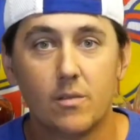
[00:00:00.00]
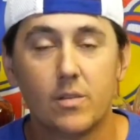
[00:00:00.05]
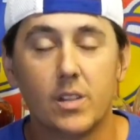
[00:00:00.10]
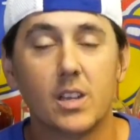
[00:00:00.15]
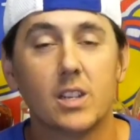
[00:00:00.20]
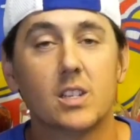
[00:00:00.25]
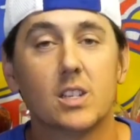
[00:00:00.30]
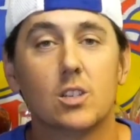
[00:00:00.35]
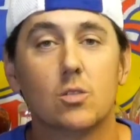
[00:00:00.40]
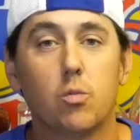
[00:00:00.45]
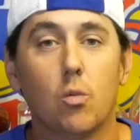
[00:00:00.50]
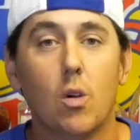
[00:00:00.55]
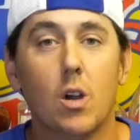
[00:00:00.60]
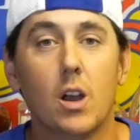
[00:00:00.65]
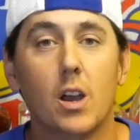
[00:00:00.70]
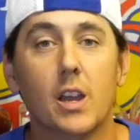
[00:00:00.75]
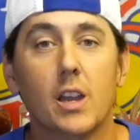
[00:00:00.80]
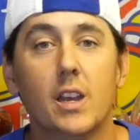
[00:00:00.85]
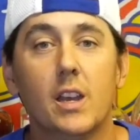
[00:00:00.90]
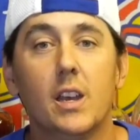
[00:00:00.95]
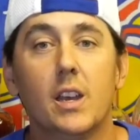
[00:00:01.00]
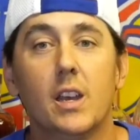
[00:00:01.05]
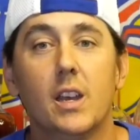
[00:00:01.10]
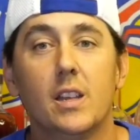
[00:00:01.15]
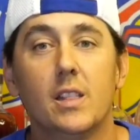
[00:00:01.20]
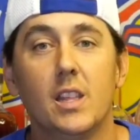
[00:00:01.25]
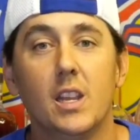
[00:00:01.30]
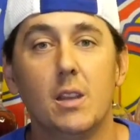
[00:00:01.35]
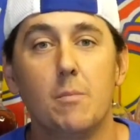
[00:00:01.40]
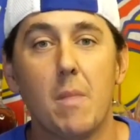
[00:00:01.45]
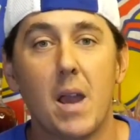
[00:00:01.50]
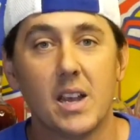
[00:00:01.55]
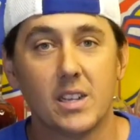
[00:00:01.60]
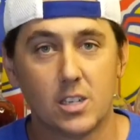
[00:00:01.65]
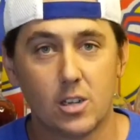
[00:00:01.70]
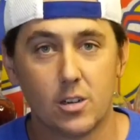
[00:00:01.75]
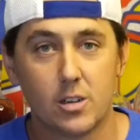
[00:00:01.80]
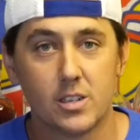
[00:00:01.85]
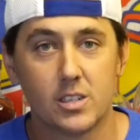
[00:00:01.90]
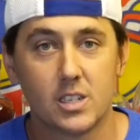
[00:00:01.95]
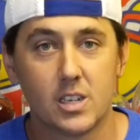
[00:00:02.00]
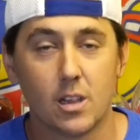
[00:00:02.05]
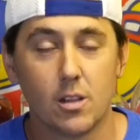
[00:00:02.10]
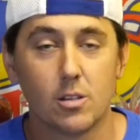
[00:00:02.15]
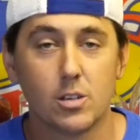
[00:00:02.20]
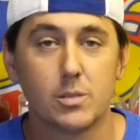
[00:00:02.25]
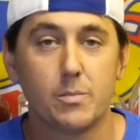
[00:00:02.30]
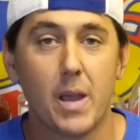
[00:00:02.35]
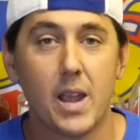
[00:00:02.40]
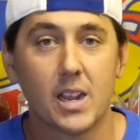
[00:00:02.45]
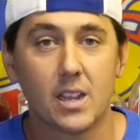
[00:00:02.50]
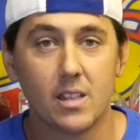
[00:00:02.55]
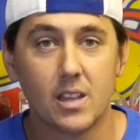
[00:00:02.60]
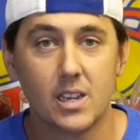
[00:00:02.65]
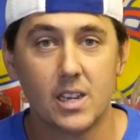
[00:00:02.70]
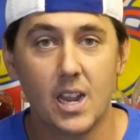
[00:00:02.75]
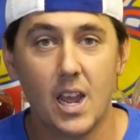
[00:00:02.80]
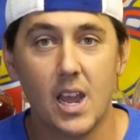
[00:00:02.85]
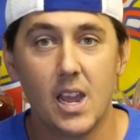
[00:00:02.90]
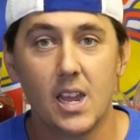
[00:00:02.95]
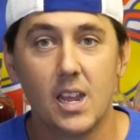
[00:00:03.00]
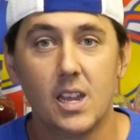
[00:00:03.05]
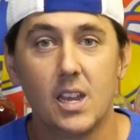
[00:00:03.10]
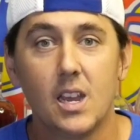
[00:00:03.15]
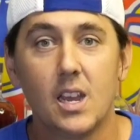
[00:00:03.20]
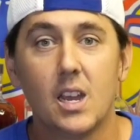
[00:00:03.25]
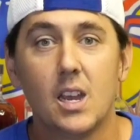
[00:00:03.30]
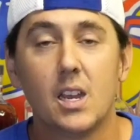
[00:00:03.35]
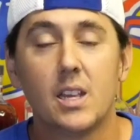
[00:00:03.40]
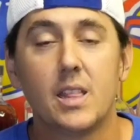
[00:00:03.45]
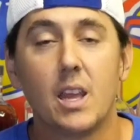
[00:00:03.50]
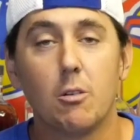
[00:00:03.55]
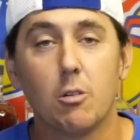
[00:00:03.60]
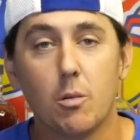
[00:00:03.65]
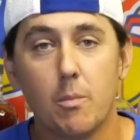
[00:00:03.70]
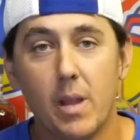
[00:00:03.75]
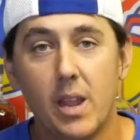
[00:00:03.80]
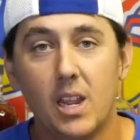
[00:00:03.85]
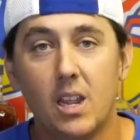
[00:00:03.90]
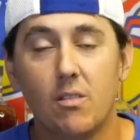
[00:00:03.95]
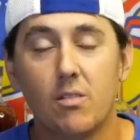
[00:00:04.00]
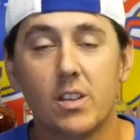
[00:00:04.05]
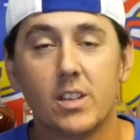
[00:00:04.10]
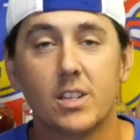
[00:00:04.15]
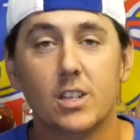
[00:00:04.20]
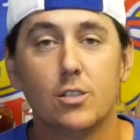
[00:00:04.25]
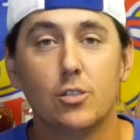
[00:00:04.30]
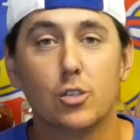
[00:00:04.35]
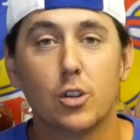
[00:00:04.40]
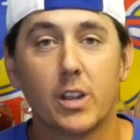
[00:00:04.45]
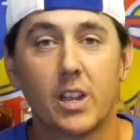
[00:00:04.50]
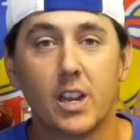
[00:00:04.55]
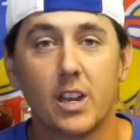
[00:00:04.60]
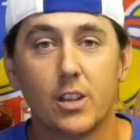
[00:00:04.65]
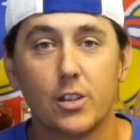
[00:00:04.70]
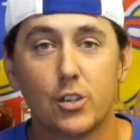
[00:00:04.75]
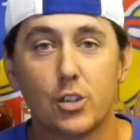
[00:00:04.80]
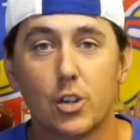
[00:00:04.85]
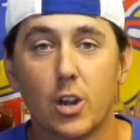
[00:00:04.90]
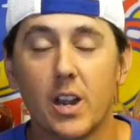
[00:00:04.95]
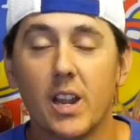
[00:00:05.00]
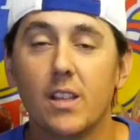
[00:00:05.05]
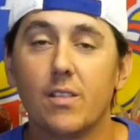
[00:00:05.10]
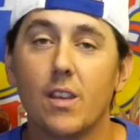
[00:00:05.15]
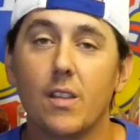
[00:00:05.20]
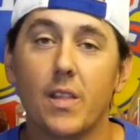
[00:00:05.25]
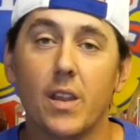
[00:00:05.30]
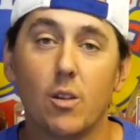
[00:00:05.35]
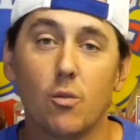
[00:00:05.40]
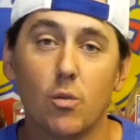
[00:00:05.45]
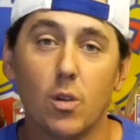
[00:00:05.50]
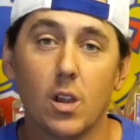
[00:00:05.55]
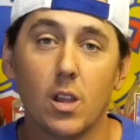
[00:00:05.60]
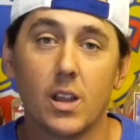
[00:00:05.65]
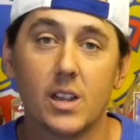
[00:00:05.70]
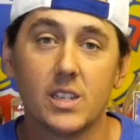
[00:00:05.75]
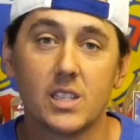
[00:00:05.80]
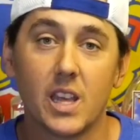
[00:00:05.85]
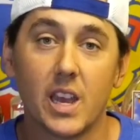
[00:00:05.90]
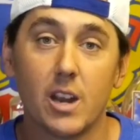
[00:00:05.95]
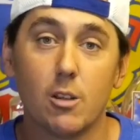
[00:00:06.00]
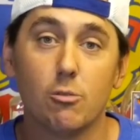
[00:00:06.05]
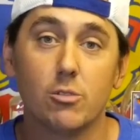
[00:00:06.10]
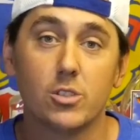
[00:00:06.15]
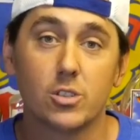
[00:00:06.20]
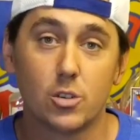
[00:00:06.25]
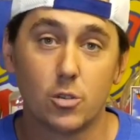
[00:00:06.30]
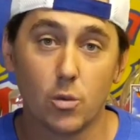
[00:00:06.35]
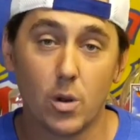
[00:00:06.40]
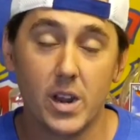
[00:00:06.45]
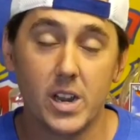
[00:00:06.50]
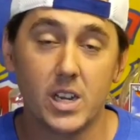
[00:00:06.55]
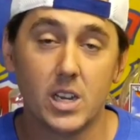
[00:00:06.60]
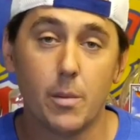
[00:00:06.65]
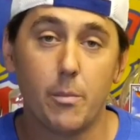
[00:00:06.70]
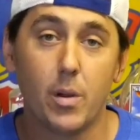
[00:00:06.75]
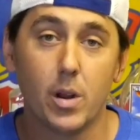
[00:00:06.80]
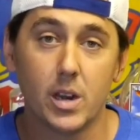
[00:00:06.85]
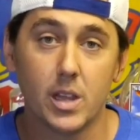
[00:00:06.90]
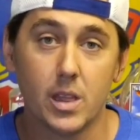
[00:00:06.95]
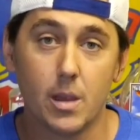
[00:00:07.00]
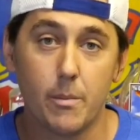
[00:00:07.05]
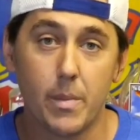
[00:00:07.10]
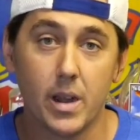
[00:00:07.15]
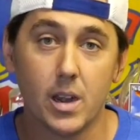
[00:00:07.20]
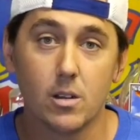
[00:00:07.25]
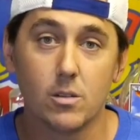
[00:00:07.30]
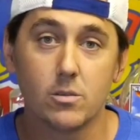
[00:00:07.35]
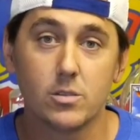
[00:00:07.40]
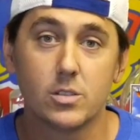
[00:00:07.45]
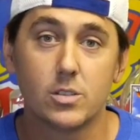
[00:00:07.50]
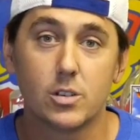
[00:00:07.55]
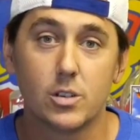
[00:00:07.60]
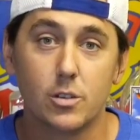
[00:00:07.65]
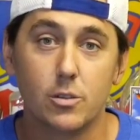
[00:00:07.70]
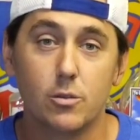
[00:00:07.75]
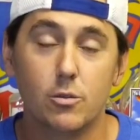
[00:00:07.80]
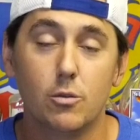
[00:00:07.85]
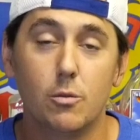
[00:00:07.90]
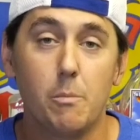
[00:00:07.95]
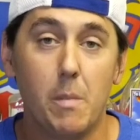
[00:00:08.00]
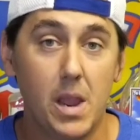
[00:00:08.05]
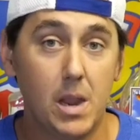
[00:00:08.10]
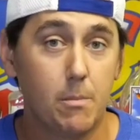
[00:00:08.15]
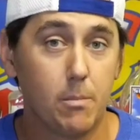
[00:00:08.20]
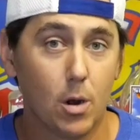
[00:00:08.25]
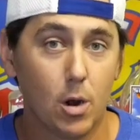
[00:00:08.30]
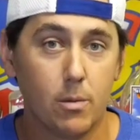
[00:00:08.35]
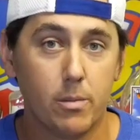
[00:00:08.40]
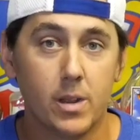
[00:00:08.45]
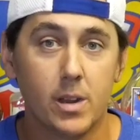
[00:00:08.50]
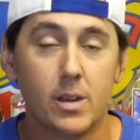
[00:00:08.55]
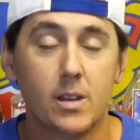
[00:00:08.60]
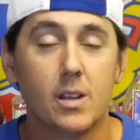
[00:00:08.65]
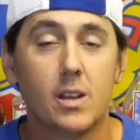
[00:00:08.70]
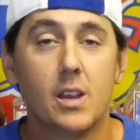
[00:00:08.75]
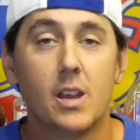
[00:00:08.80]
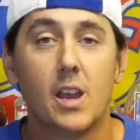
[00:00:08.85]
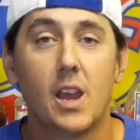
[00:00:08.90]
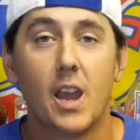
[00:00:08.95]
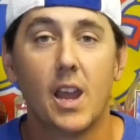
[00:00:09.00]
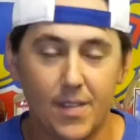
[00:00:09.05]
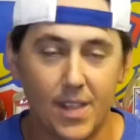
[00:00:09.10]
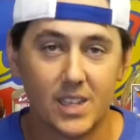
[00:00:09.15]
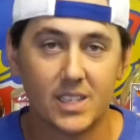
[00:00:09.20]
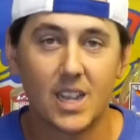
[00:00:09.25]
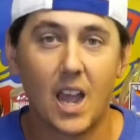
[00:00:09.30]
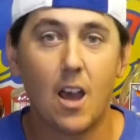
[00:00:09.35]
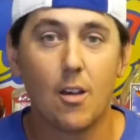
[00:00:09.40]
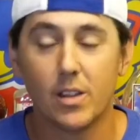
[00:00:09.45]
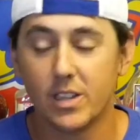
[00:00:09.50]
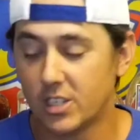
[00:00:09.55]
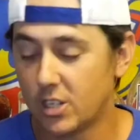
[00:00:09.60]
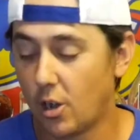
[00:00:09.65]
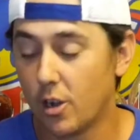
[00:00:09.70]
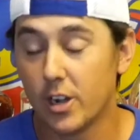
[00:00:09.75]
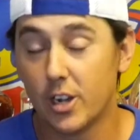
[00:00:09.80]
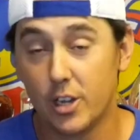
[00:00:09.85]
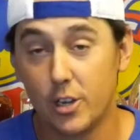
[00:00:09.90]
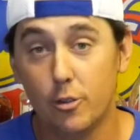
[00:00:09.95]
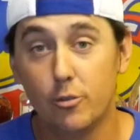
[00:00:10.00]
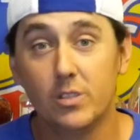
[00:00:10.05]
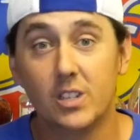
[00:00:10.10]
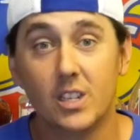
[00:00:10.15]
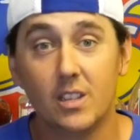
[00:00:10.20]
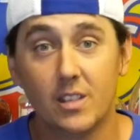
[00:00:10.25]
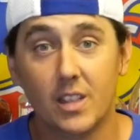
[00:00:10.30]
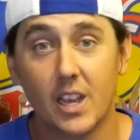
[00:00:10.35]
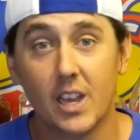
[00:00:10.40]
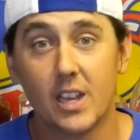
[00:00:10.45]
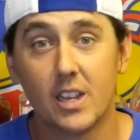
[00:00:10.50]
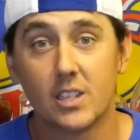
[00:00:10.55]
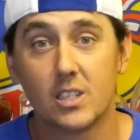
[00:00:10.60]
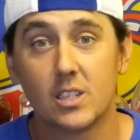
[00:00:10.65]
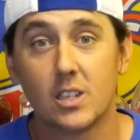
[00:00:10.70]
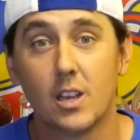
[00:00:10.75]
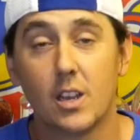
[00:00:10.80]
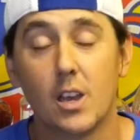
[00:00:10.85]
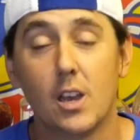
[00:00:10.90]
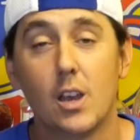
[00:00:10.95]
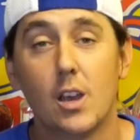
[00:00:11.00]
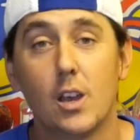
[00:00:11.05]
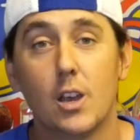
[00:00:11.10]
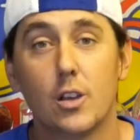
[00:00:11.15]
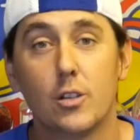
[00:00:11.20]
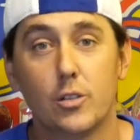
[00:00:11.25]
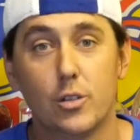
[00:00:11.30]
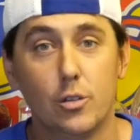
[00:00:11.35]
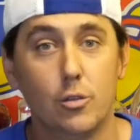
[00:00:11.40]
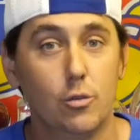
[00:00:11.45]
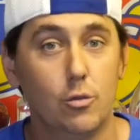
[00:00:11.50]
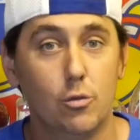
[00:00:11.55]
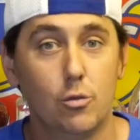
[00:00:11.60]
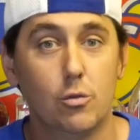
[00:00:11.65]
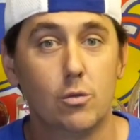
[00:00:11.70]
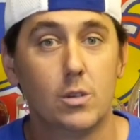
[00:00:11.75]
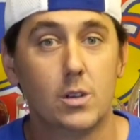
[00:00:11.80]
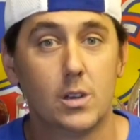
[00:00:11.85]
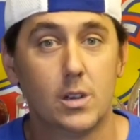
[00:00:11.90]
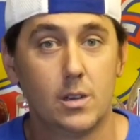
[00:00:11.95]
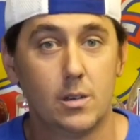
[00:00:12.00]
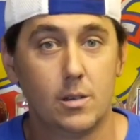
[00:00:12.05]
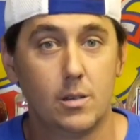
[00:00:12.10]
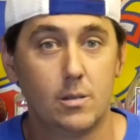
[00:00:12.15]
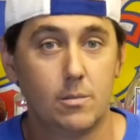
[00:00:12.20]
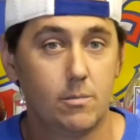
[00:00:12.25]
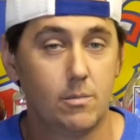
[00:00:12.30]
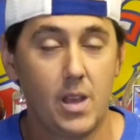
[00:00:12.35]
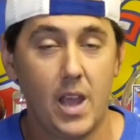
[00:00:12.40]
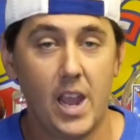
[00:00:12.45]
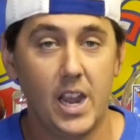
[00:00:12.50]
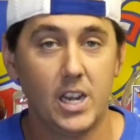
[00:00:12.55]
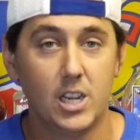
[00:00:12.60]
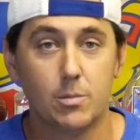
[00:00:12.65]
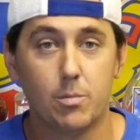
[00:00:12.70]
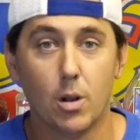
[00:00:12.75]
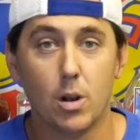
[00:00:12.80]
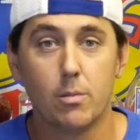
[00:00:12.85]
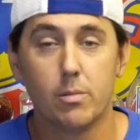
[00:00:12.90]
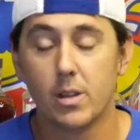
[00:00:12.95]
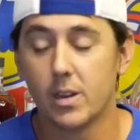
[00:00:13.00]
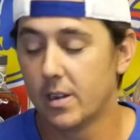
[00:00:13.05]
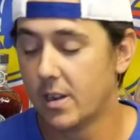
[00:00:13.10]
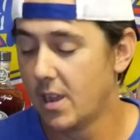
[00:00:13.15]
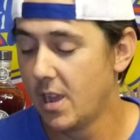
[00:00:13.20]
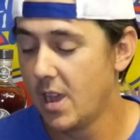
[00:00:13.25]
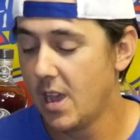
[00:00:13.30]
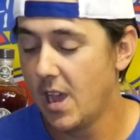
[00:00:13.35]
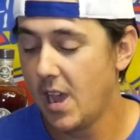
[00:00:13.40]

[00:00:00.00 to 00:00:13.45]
This is what the master distillers back in the day, they were making this and drinking it straight, and then they realized that it was great to put in the barrels to make bourbon. And that's how they started using this to age bourbon.